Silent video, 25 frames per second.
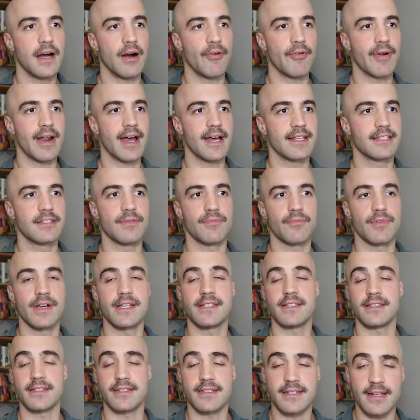I want to add some
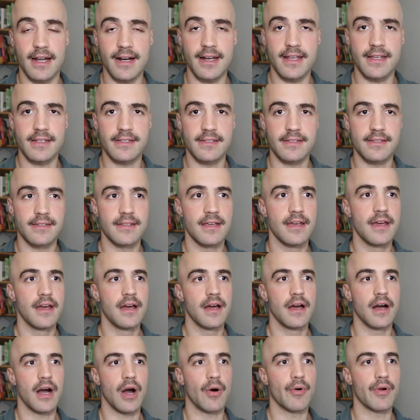recent studies,
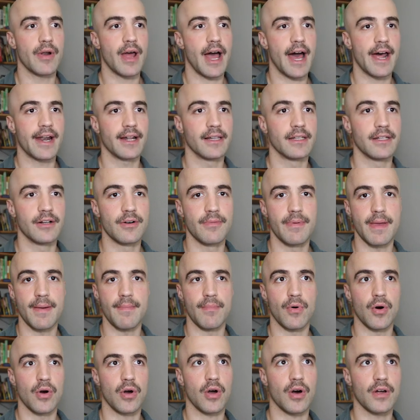I want to add a little
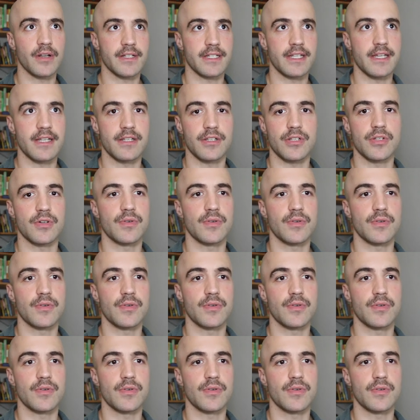bit more content